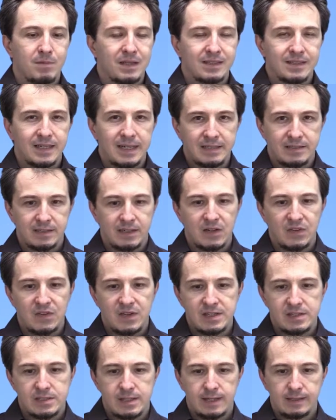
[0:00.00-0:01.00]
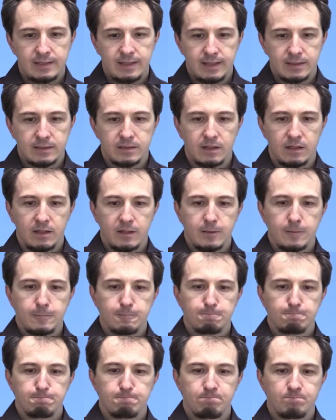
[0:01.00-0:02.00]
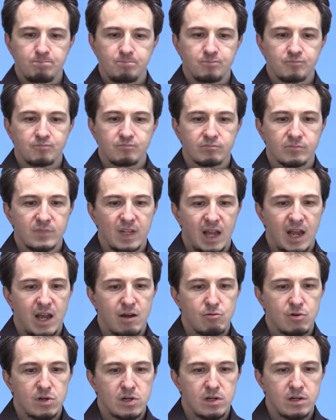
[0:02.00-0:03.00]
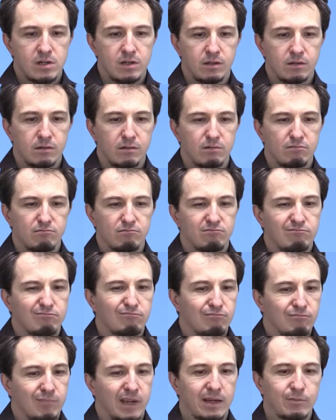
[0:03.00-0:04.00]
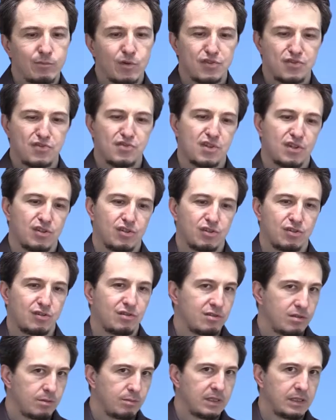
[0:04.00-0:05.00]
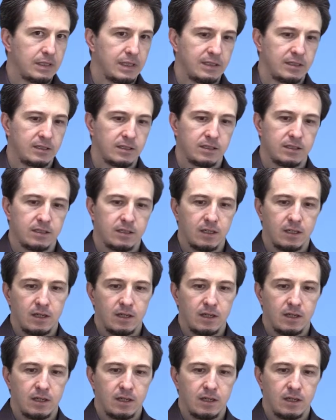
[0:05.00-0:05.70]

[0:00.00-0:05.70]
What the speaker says: big data, things like that. I will make more suggestions a bit later.